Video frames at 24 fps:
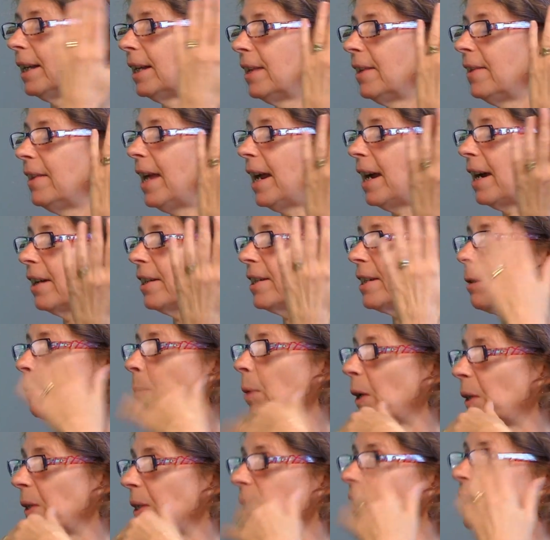they're
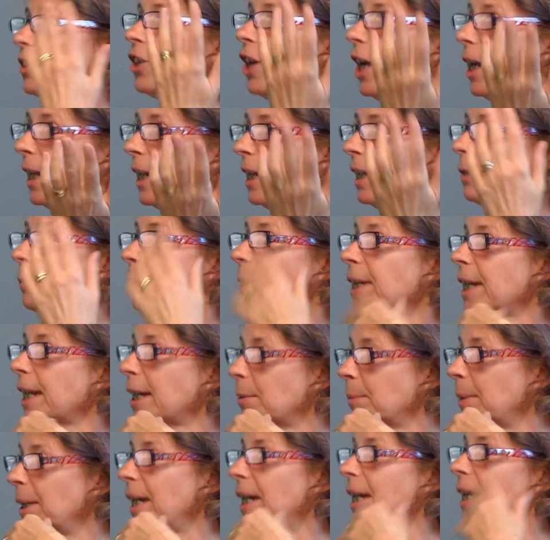supposed to check in with the
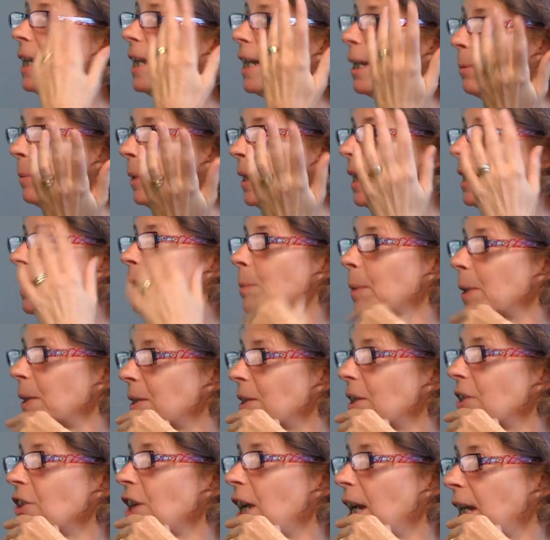committee. The committee's supposed
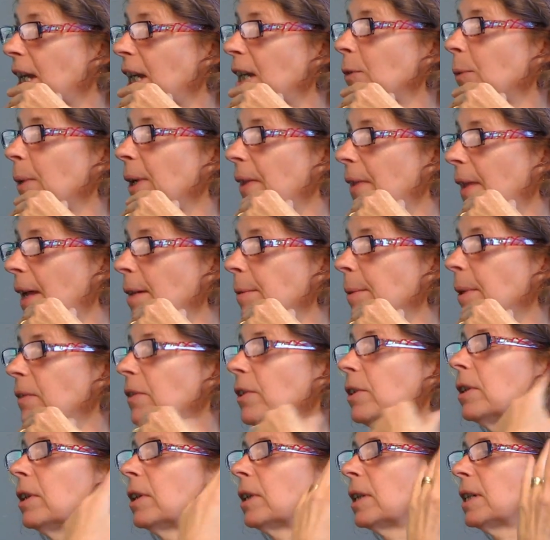to check in with them. If
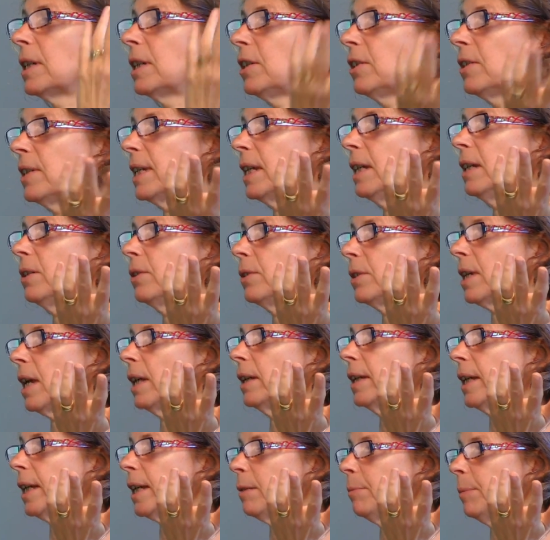you look mm-hmm. and you see who's
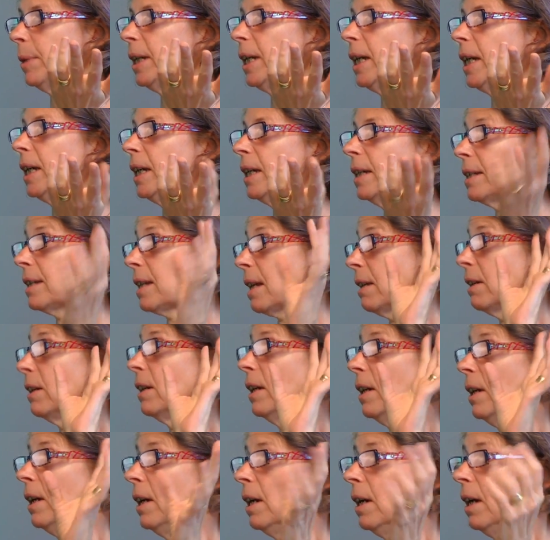on the committee, it's a
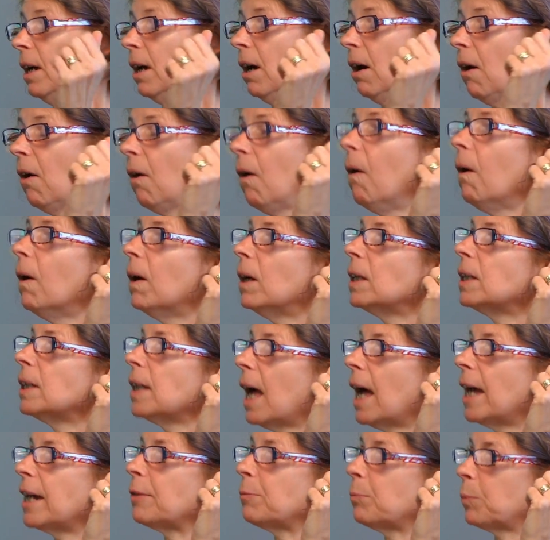a whole
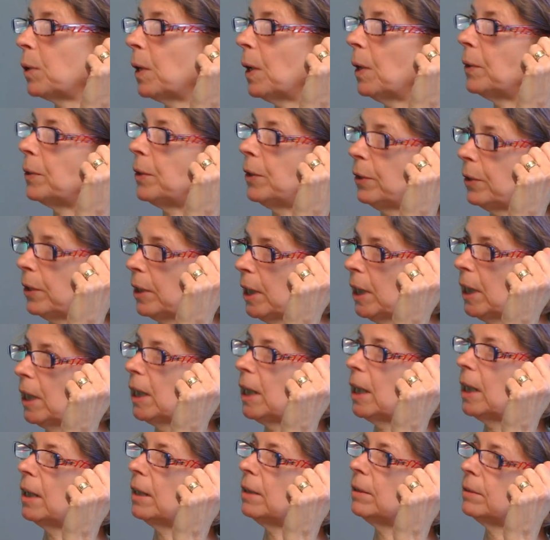lot of pro
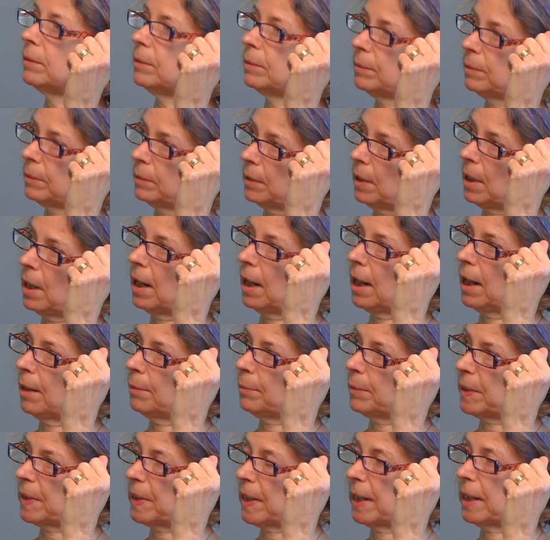nuclear
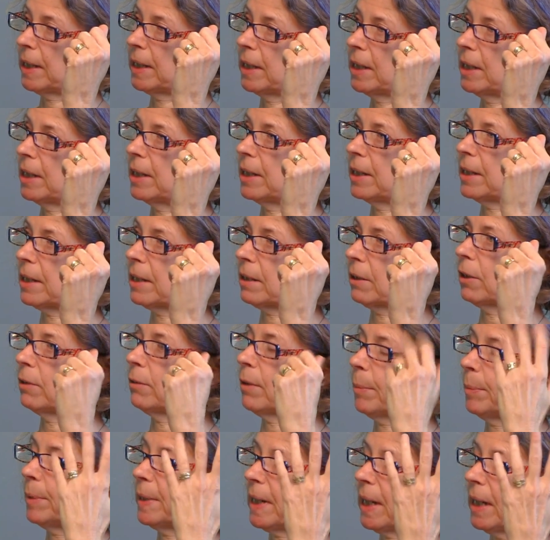um, senators or
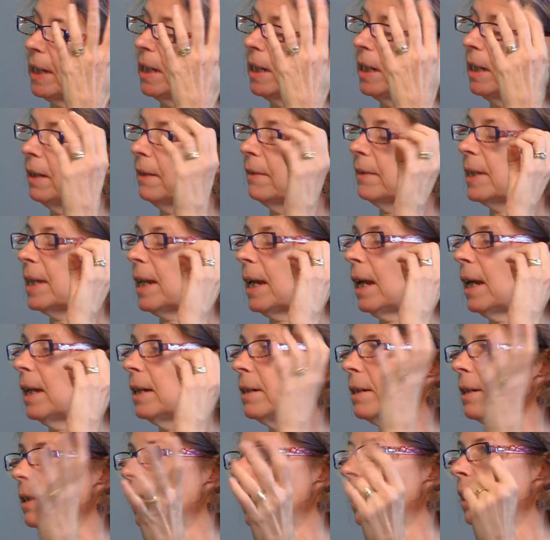representatives,
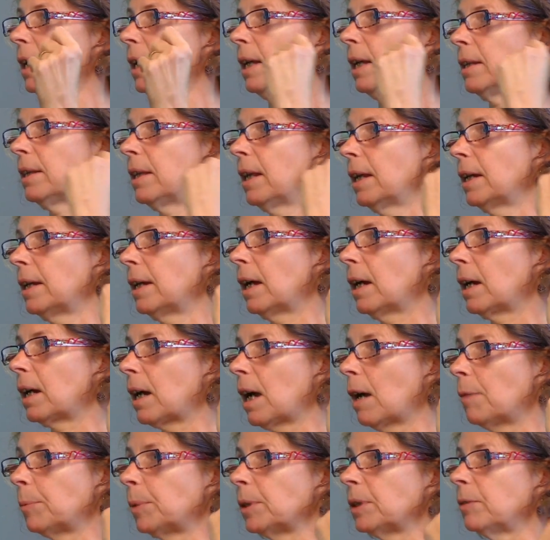and then a
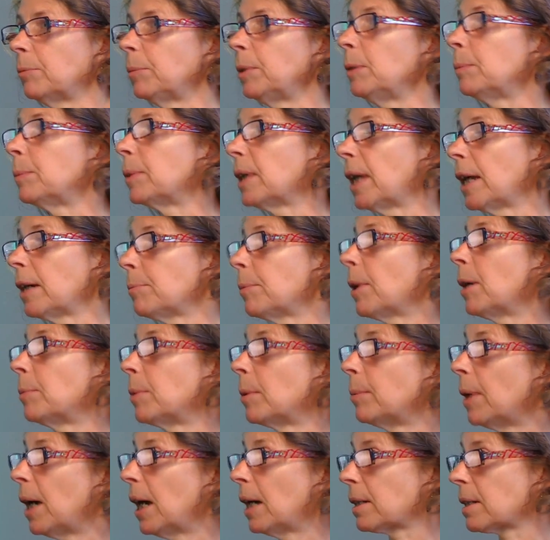couple of people like Barbara
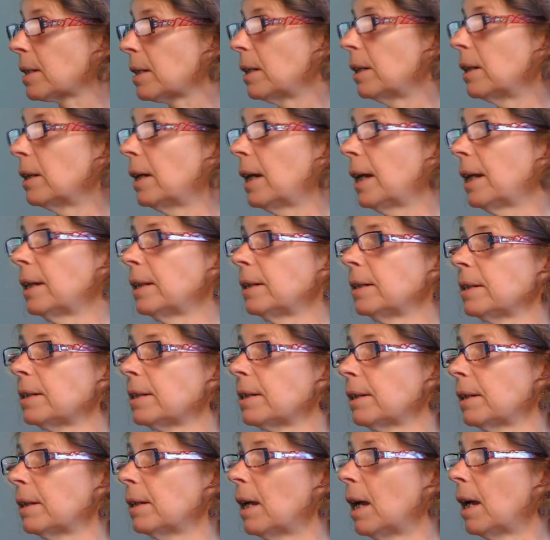Boxer and
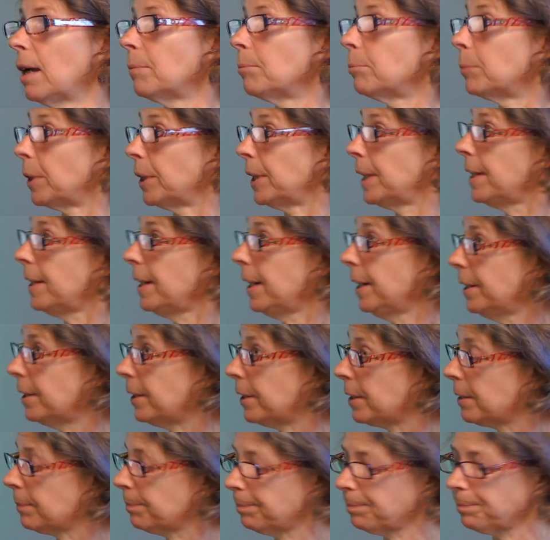um, Bernie
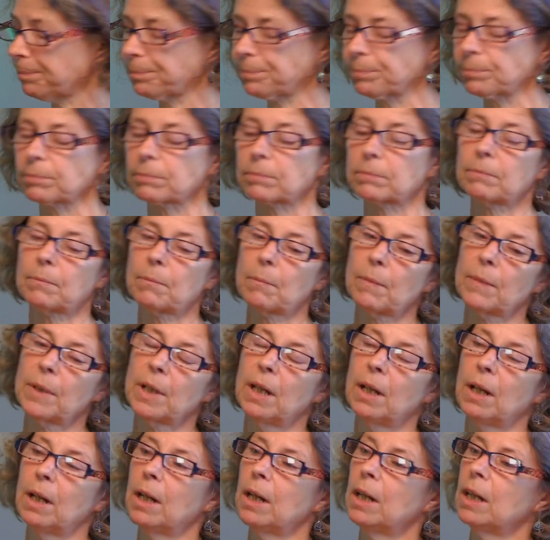Sanders. Yeah.
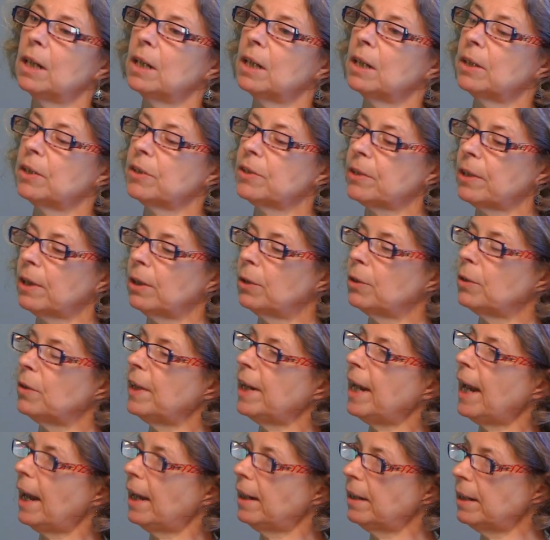So
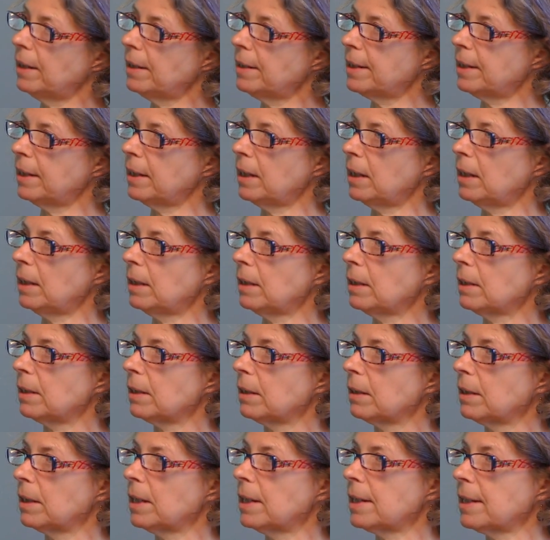the NRC
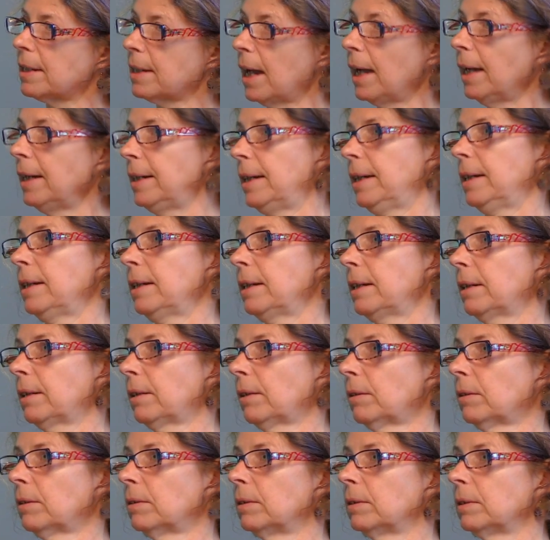decided
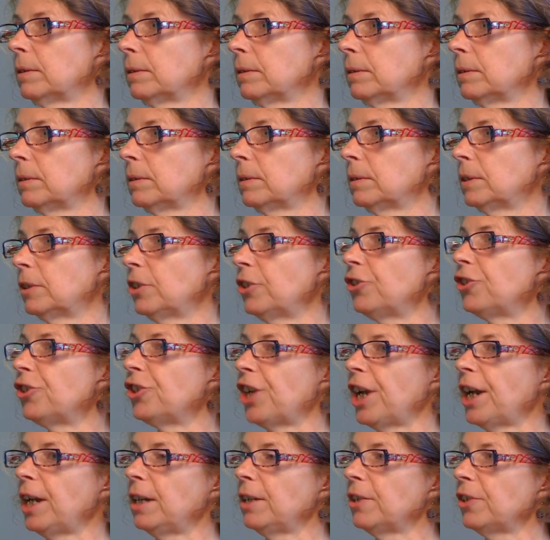to
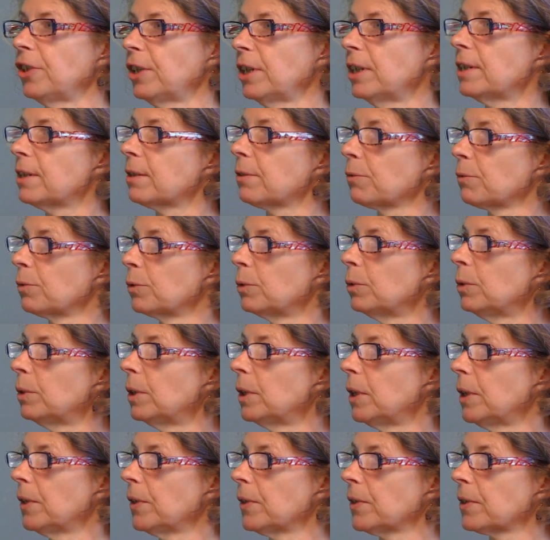change its
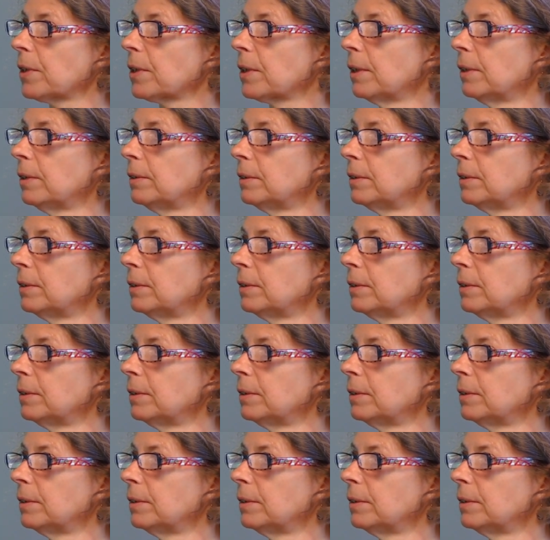rules